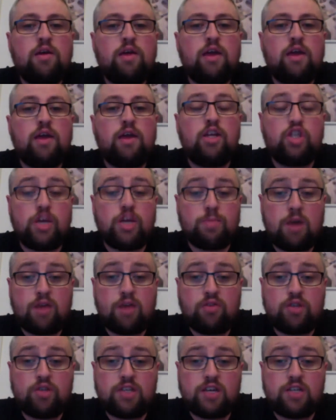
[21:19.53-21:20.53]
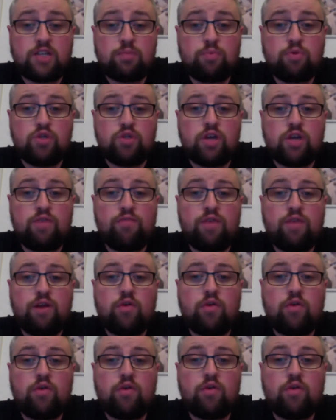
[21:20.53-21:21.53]
Jake Matthews against Bojan
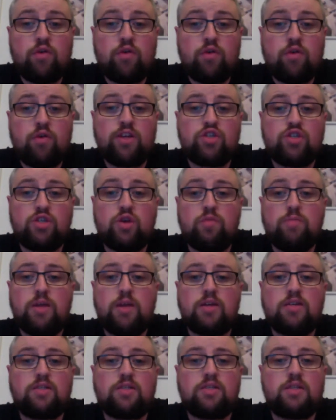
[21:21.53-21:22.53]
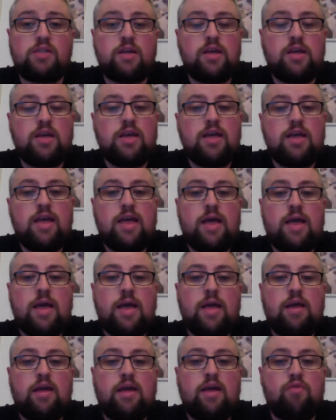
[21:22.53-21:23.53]
Velickovic is up next.
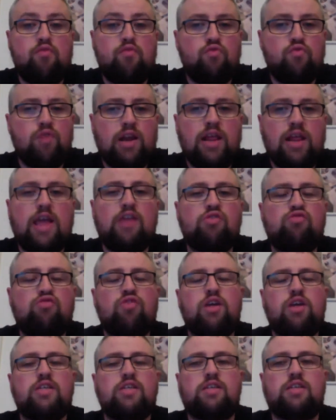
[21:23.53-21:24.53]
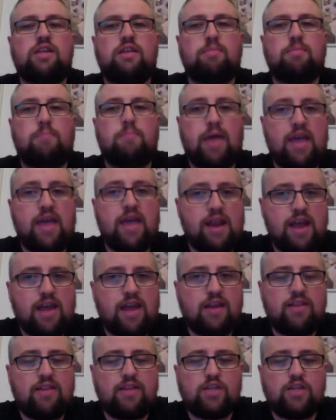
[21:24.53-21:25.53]
A really interesting betting
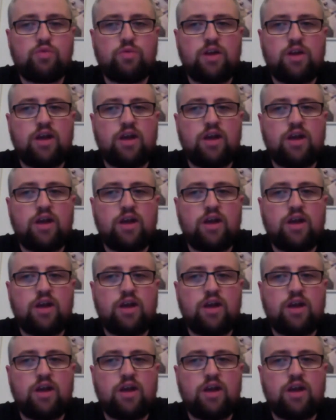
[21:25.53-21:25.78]
line in this one.